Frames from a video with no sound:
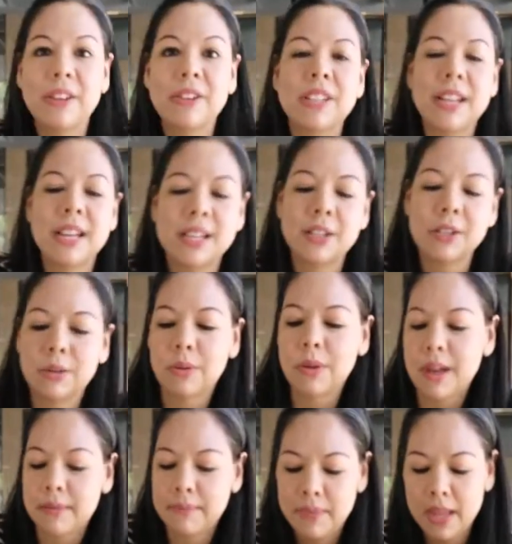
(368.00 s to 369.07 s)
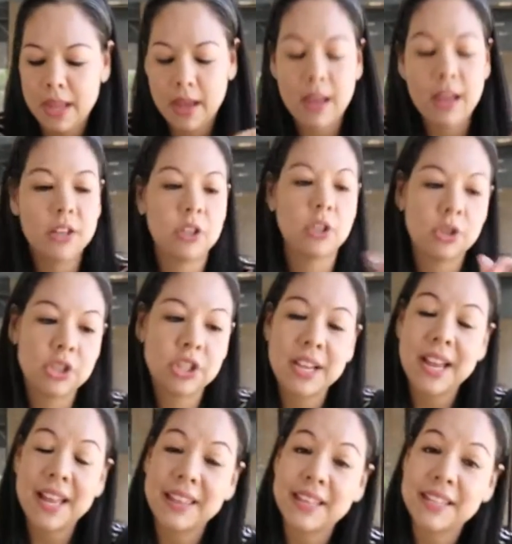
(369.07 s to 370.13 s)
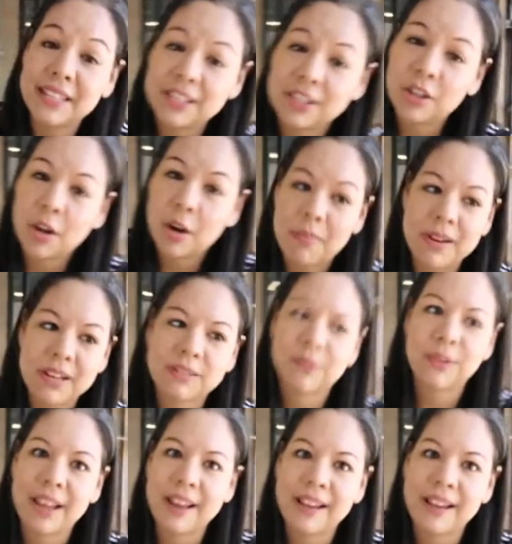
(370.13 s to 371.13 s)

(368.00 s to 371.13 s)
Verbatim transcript: why they're taking so long. And so she got this at Starbucks for